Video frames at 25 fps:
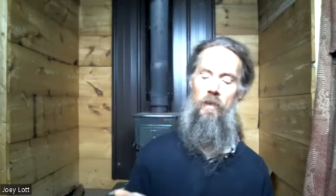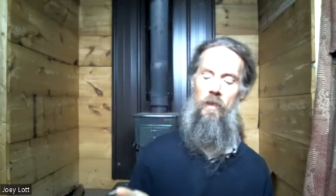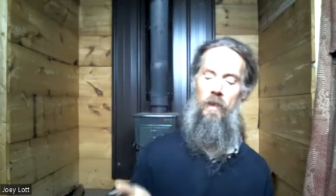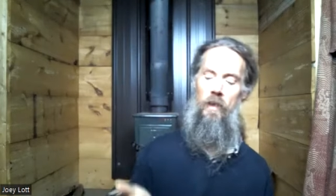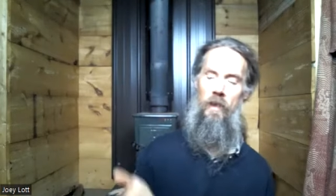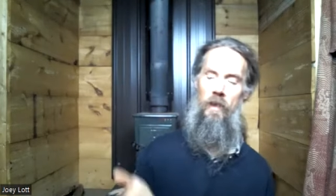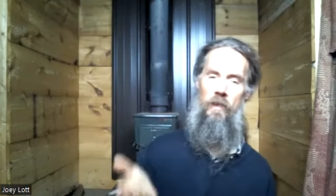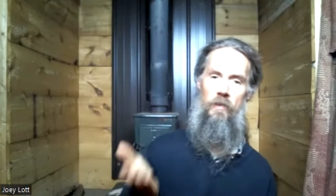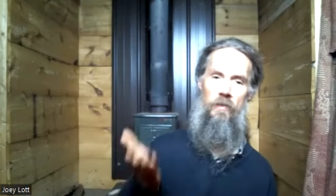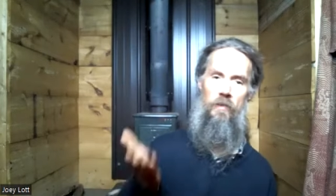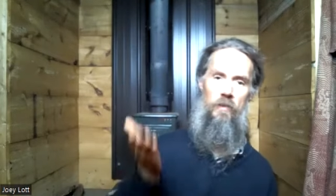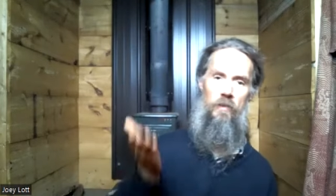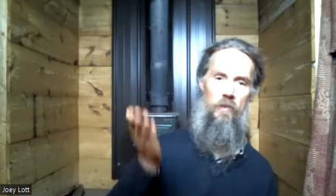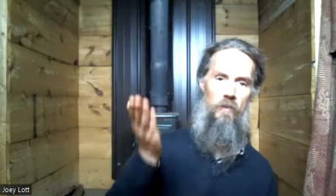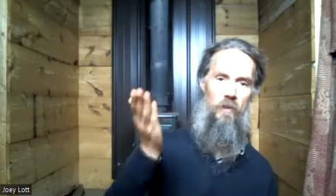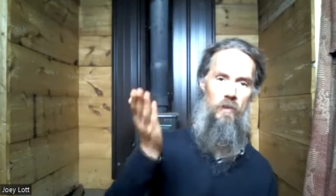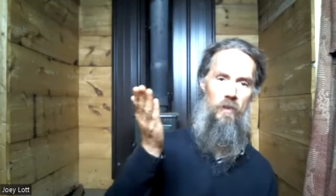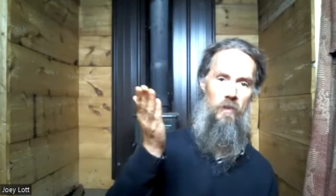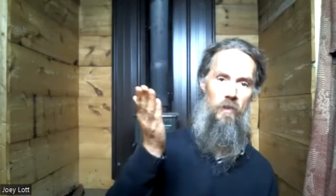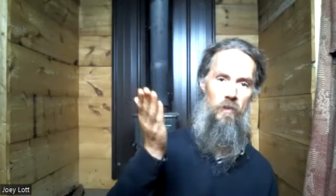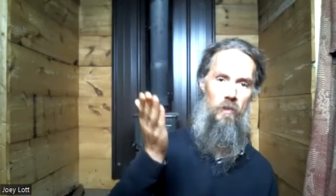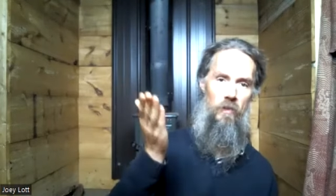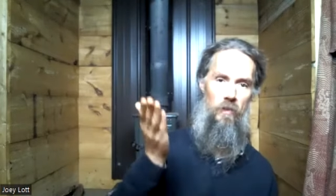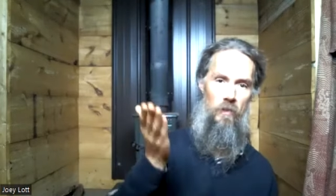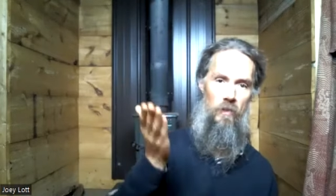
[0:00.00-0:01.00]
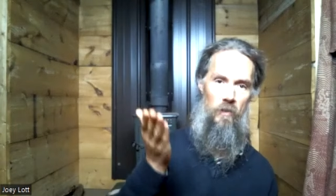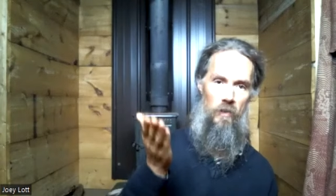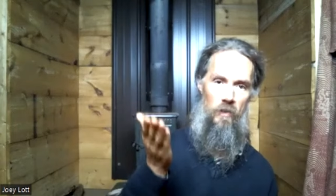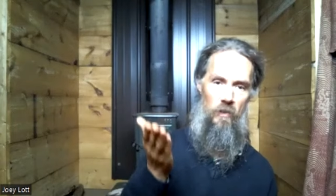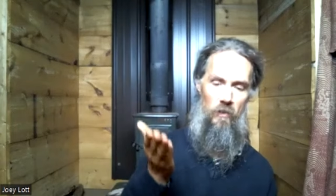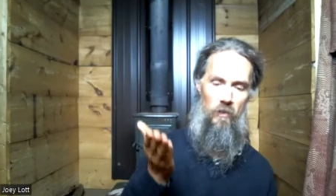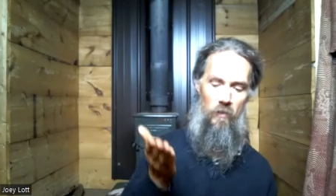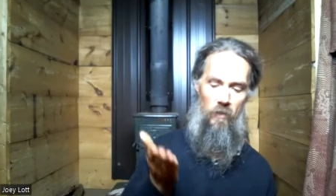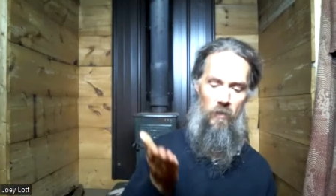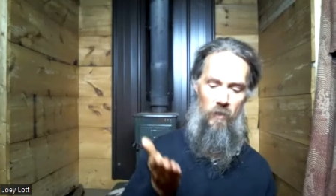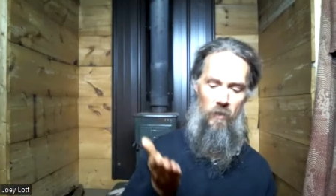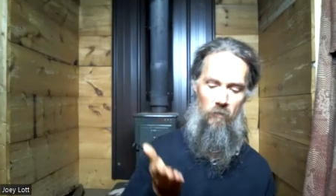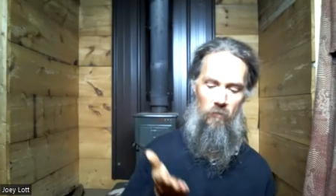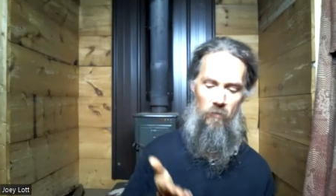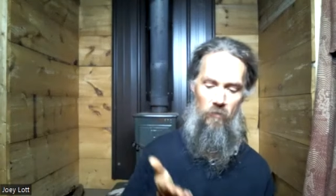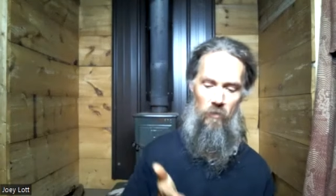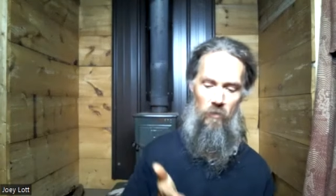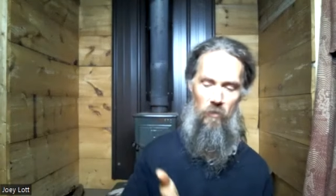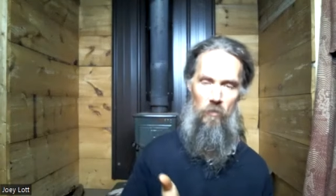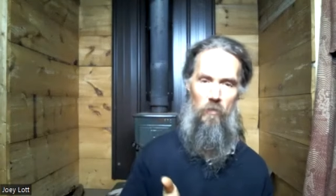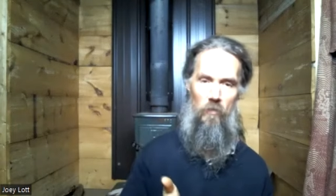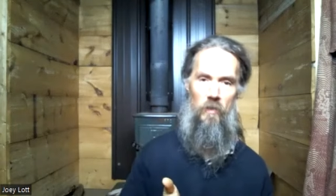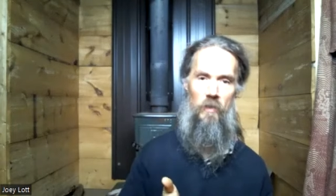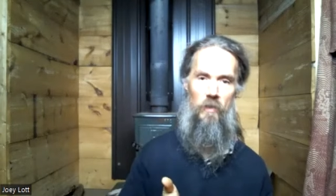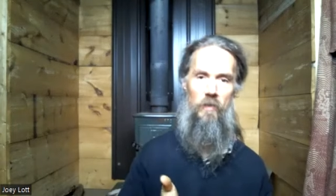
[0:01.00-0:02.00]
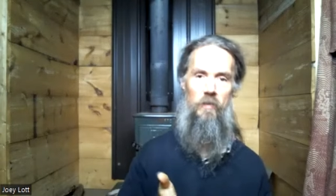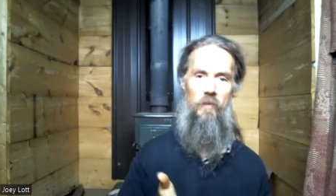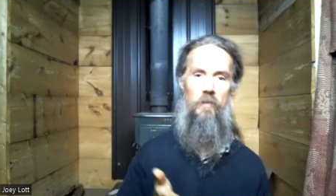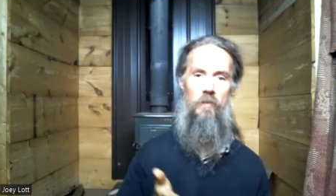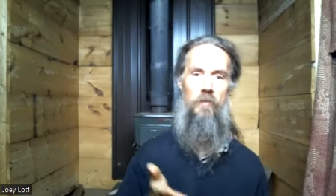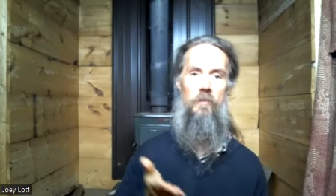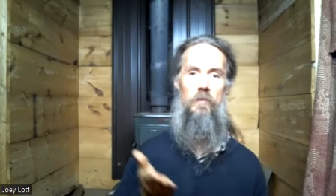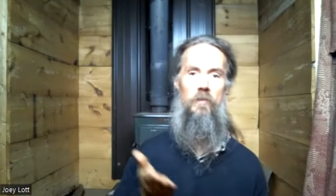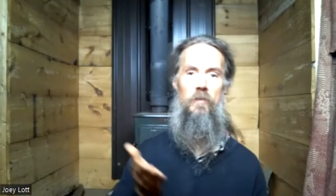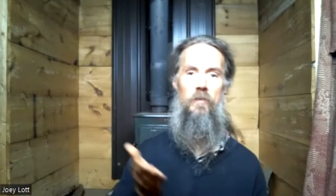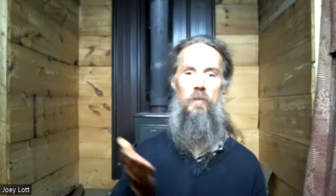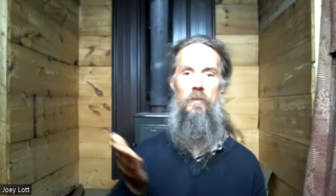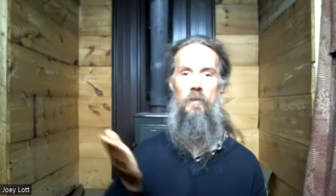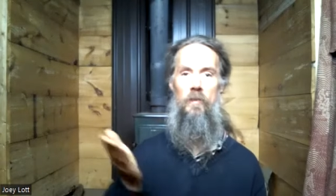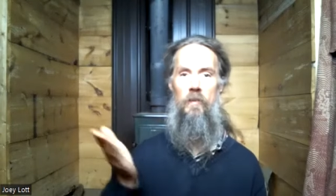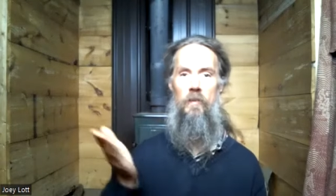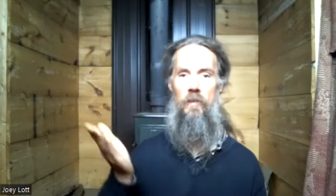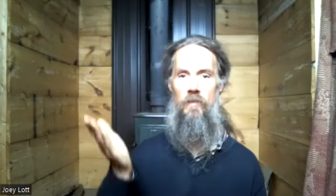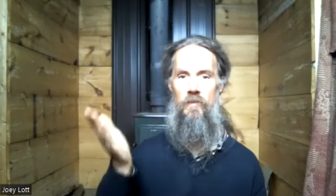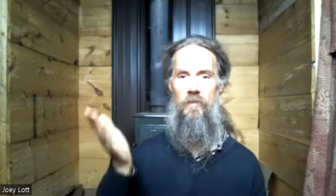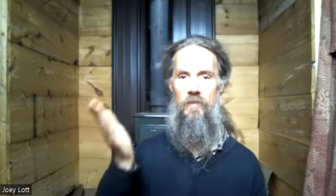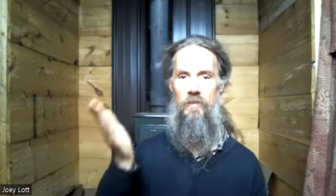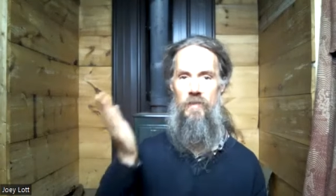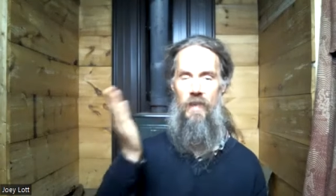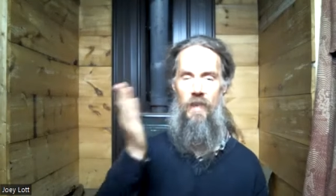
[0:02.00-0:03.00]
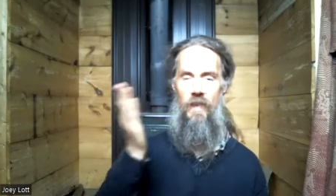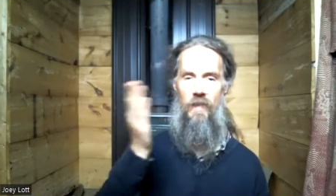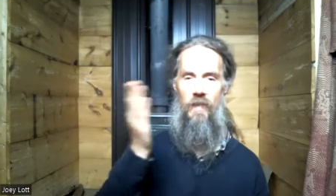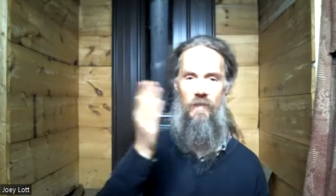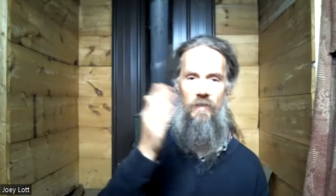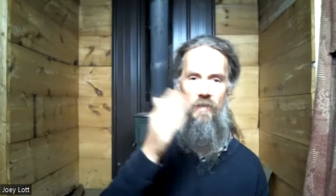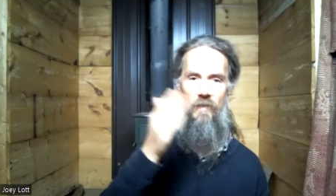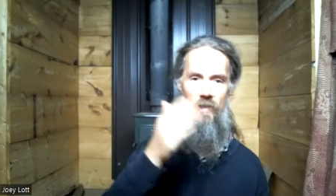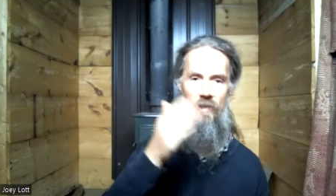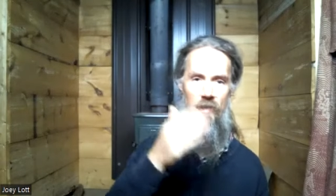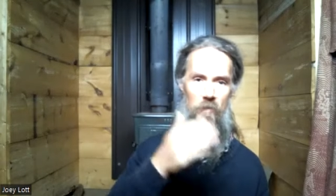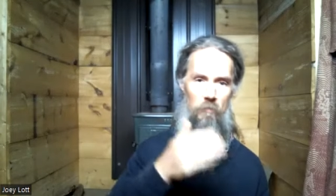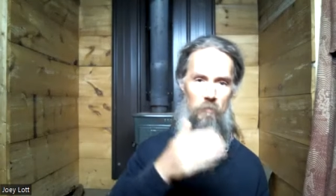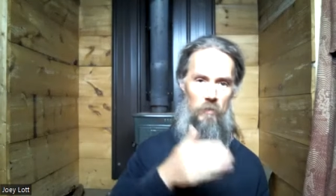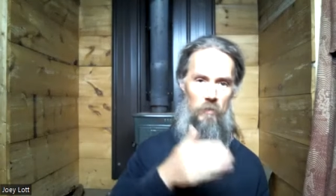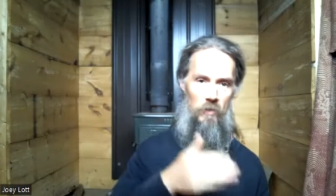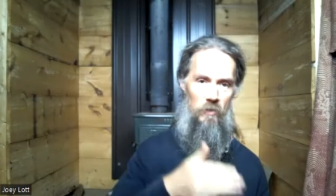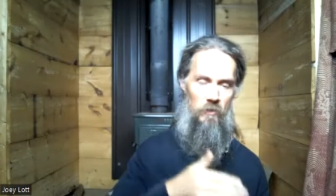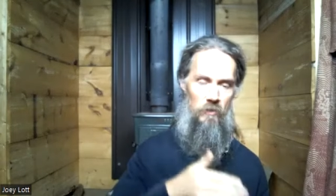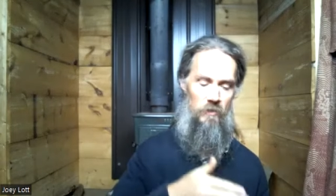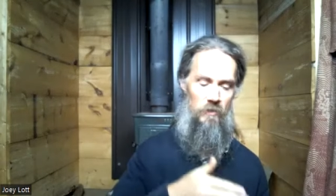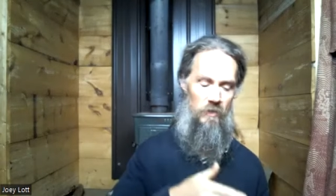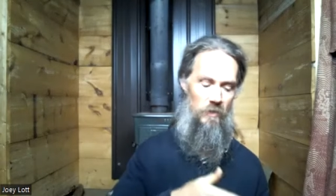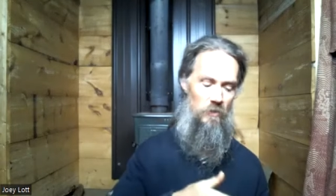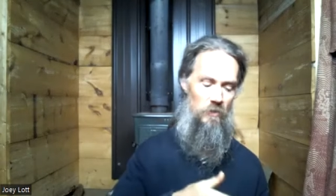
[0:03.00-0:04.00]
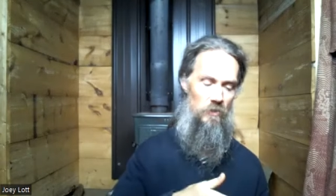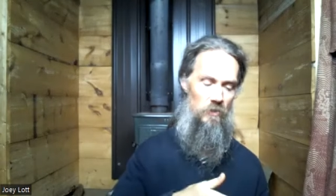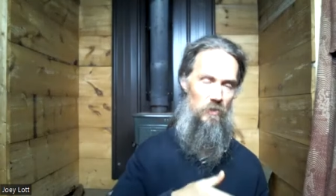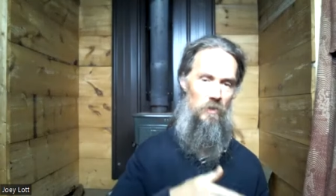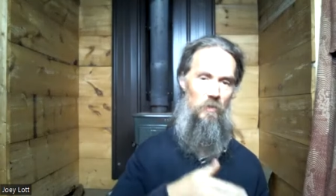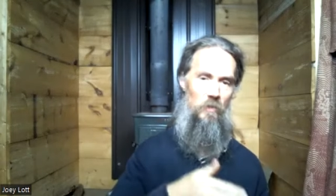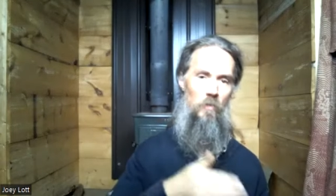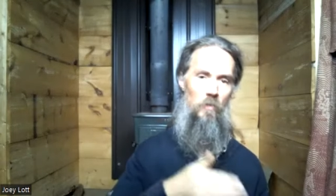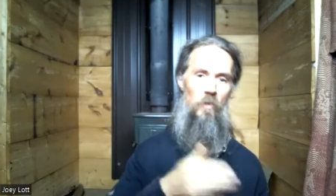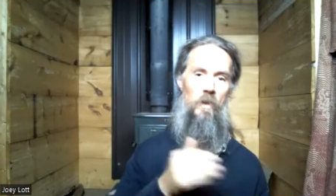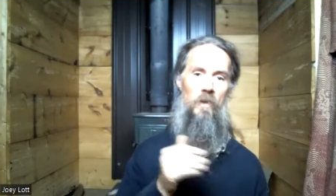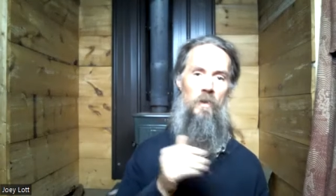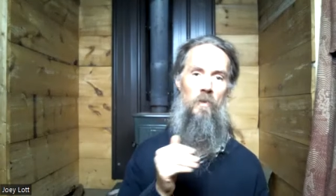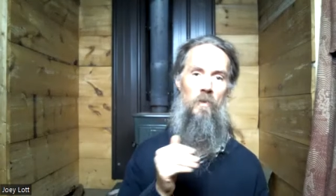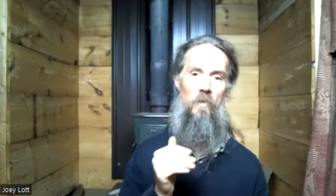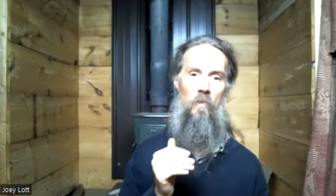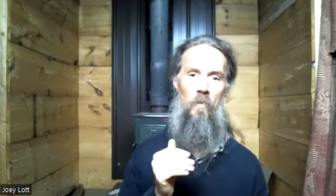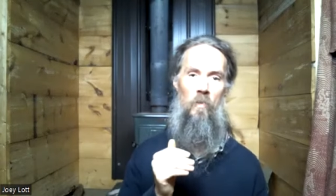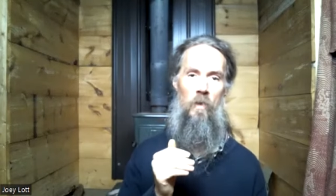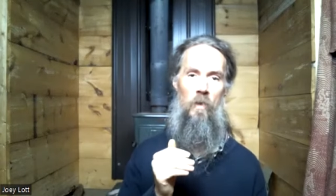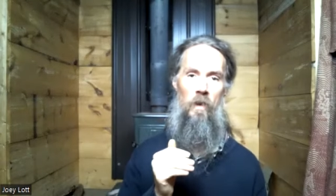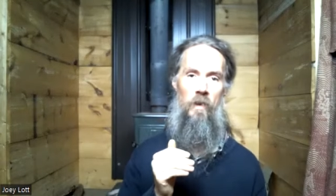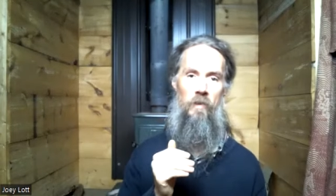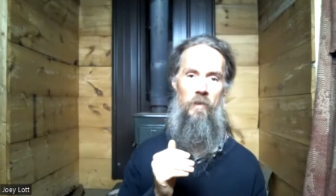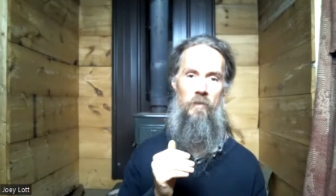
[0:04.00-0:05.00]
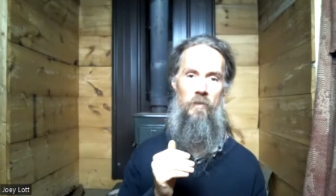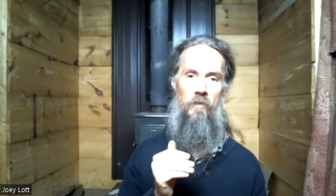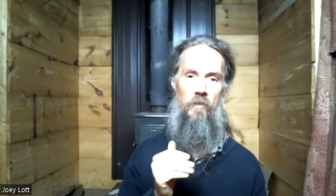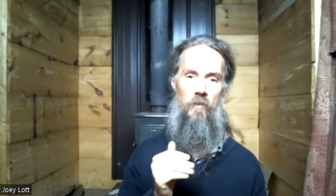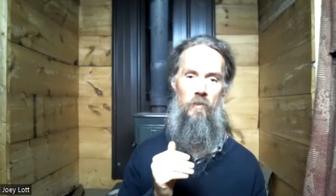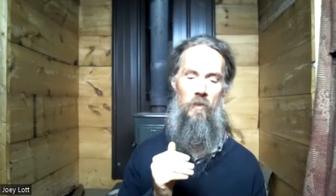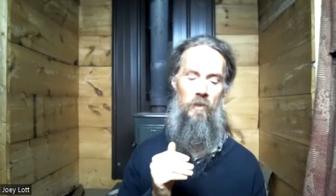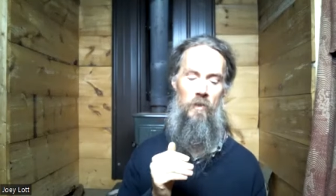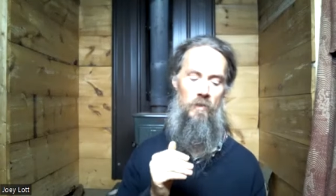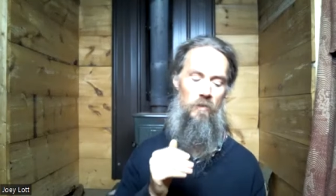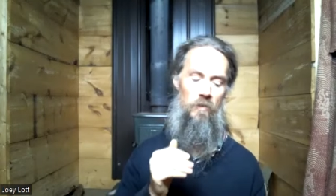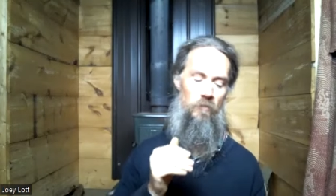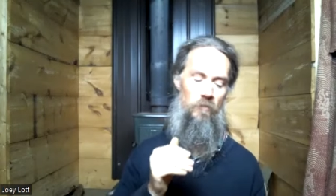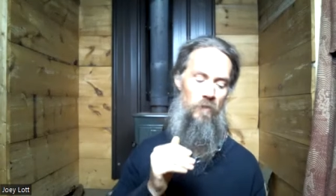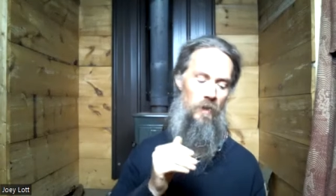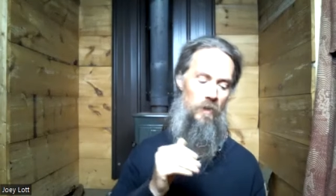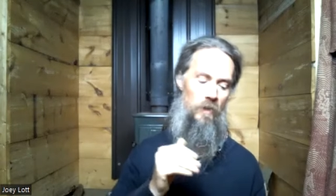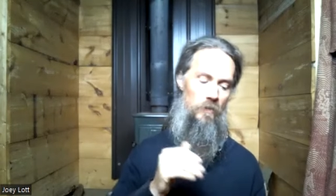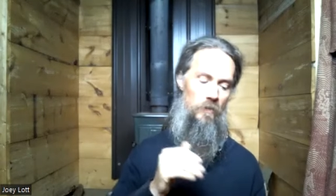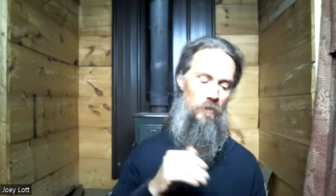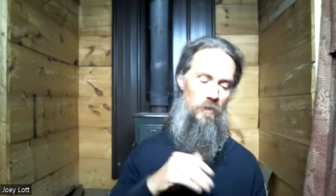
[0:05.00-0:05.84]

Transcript: And if you can instead keep your attention on what you want, or at the very